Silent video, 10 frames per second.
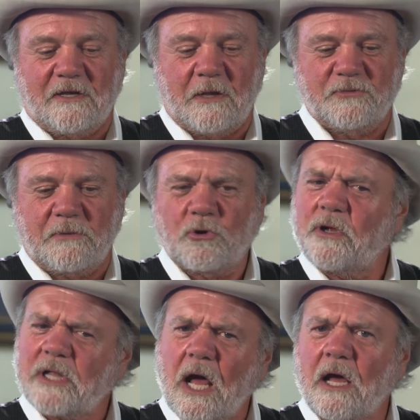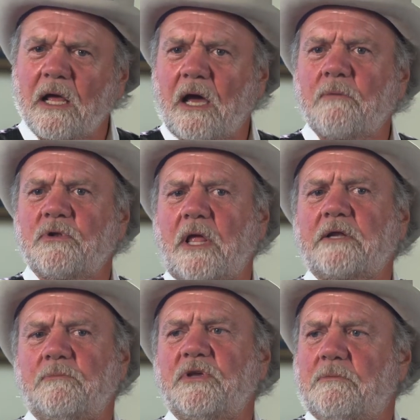comes up and goes, I would
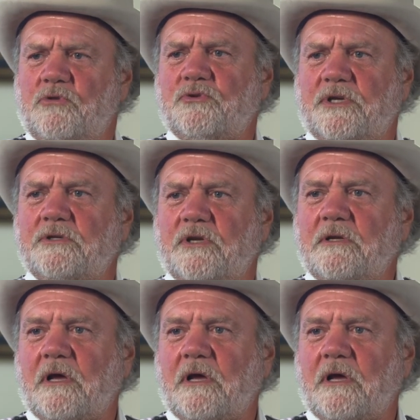like to be a musician.